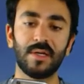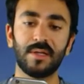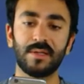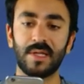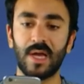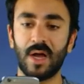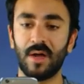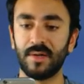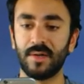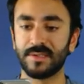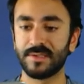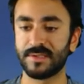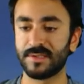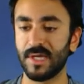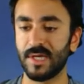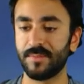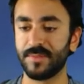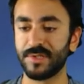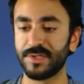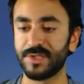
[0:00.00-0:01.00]
Now let's
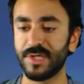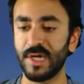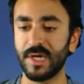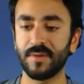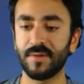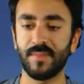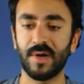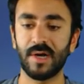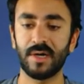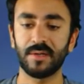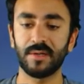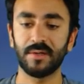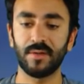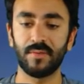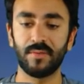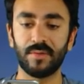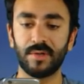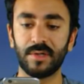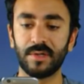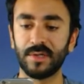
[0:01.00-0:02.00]
tap the check mark.
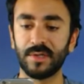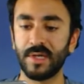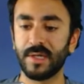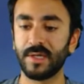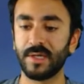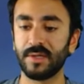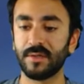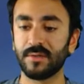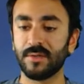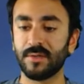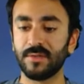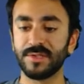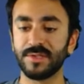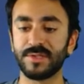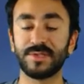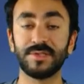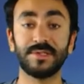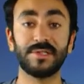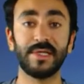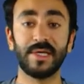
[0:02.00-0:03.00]
We're getting close
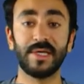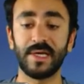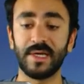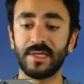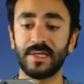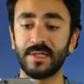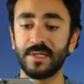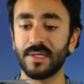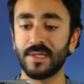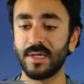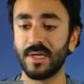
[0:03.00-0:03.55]
to the end.